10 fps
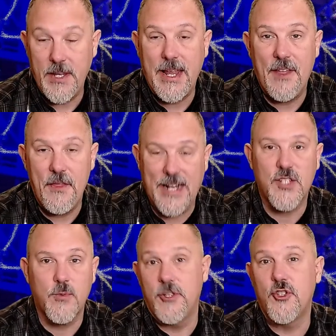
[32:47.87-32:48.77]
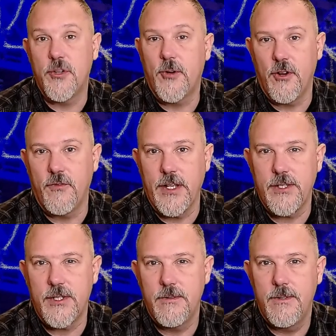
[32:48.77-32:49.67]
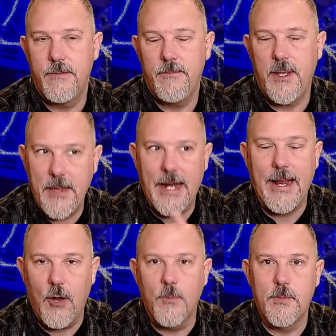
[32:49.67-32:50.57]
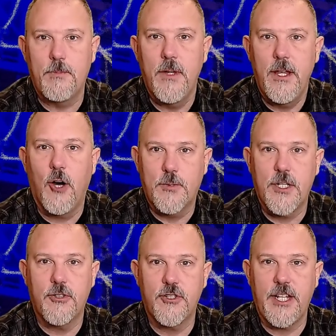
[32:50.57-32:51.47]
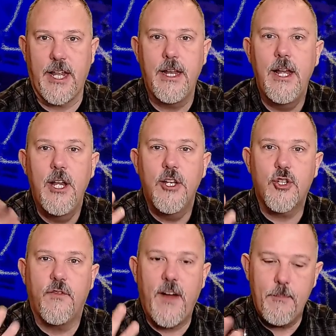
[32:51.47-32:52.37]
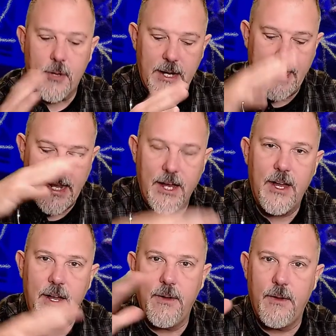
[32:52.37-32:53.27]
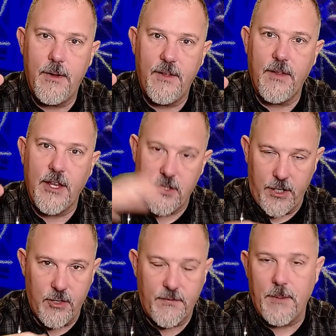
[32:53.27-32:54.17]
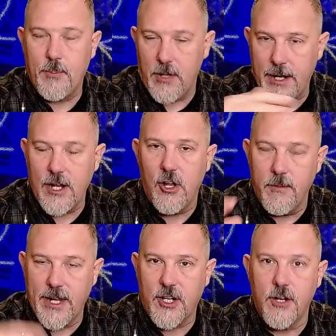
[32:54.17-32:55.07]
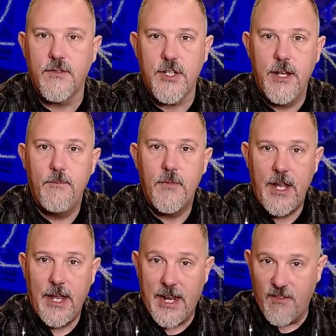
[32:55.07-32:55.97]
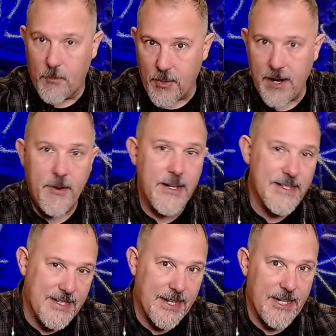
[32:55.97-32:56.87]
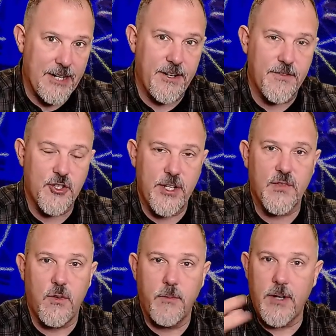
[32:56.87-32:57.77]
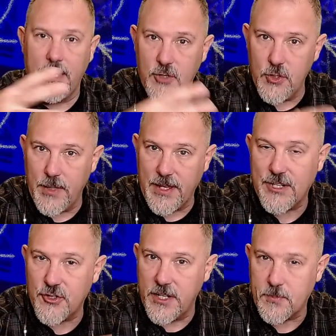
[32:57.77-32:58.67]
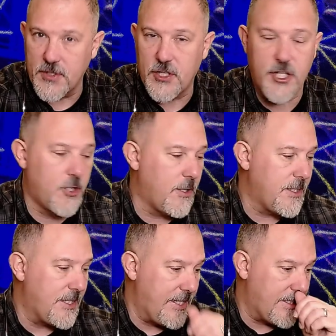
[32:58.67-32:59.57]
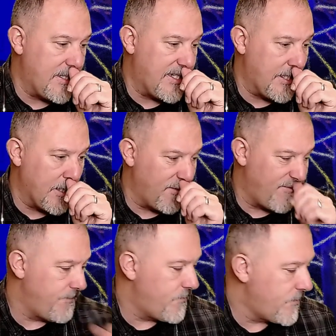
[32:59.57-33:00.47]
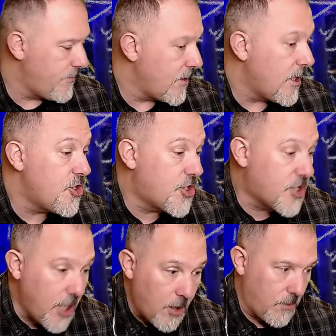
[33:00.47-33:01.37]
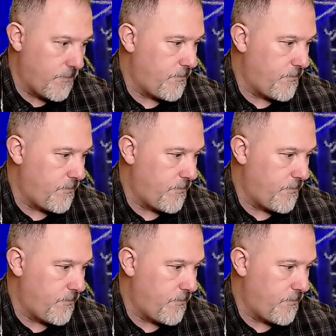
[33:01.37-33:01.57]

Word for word: And that's where the trip curve is. Maybe that helps helps you understand. So if I'm plotting, it, you know, if I'm plotting all of my curves and I have a primary and a secondary of a transformer, I'm doing that transposition on the T C C curve. So